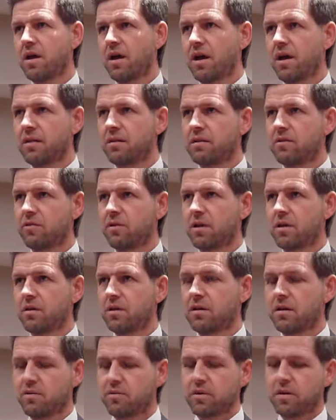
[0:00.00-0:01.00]
and
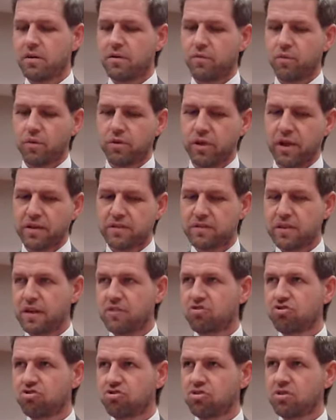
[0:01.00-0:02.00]
one
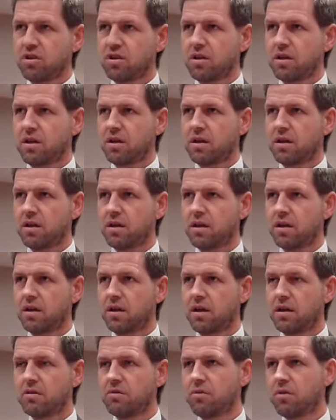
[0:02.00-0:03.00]
extension
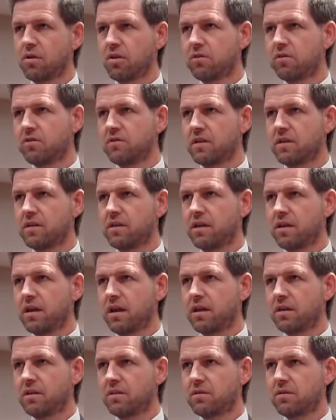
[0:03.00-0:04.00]
into another city
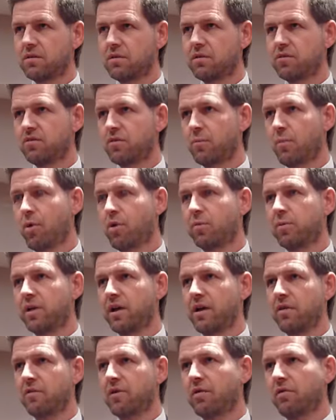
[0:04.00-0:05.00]
and to the suburban
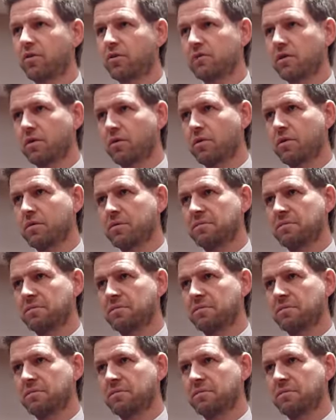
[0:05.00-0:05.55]
area of Oslo.